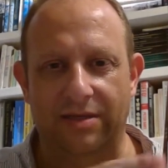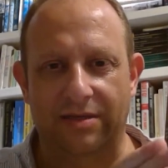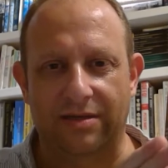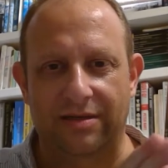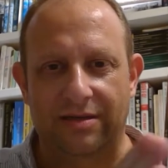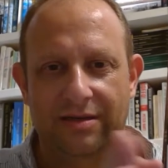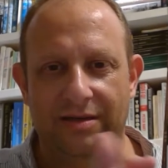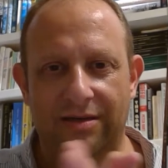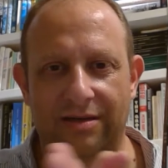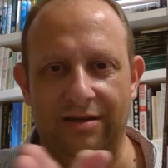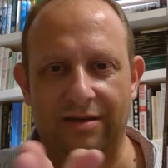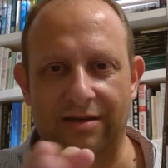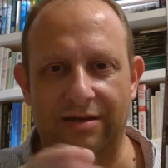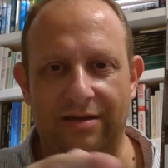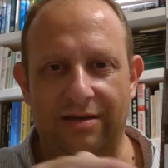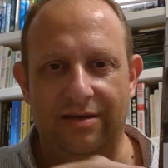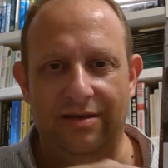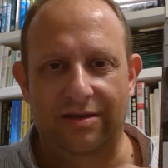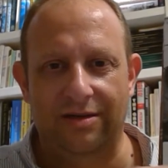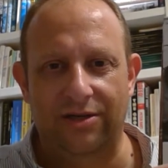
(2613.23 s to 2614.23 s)
charmed
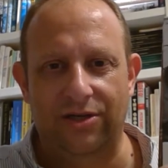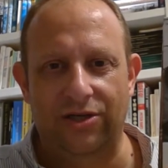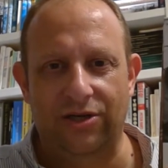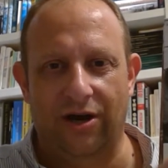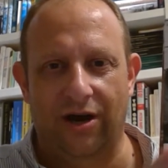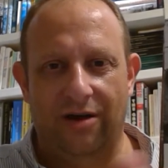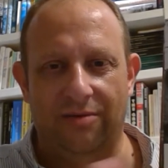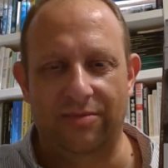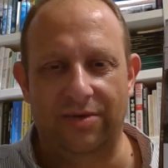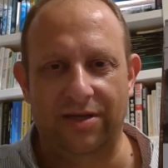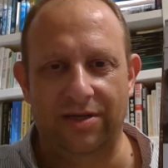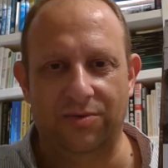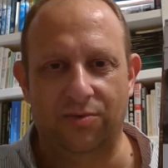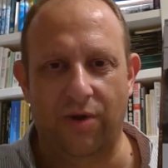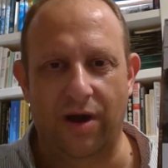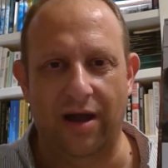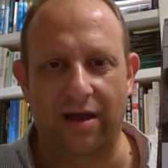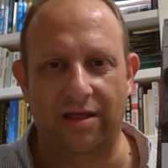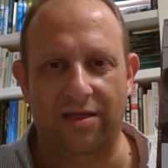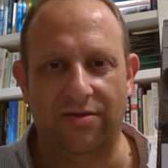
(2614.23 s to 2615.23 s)
his way through
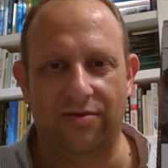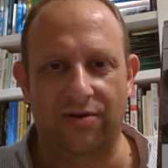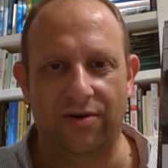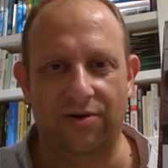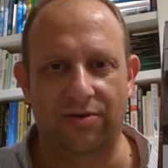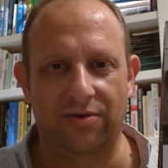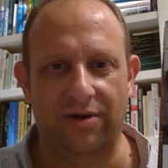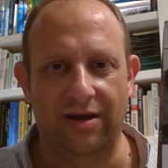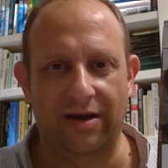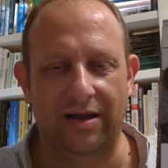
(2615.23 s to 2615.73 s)
and